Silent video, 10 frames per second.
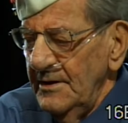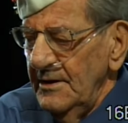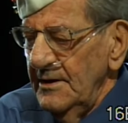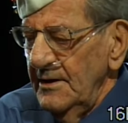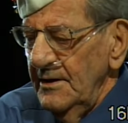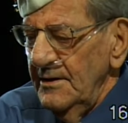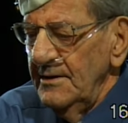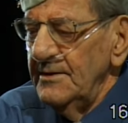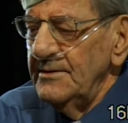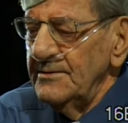and um,
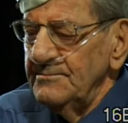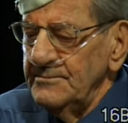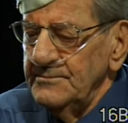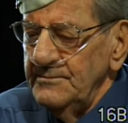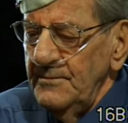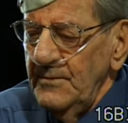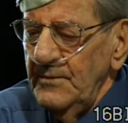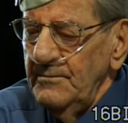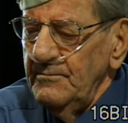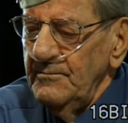
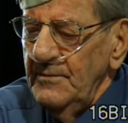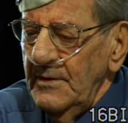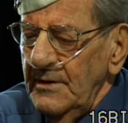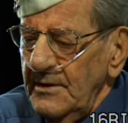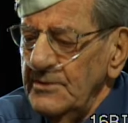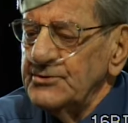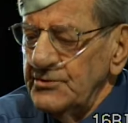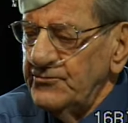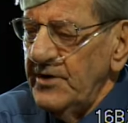I used to drive him